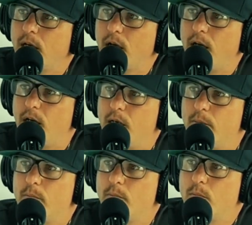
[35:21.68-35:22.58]

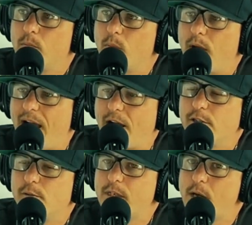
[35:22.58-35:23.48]
How
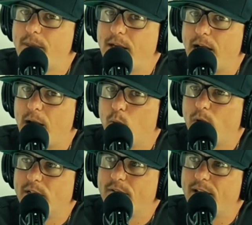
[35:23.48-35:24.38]
did you become that guy?
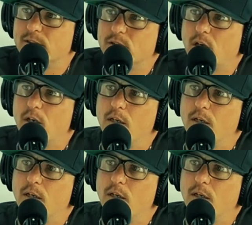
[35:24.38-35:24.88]
When did that start?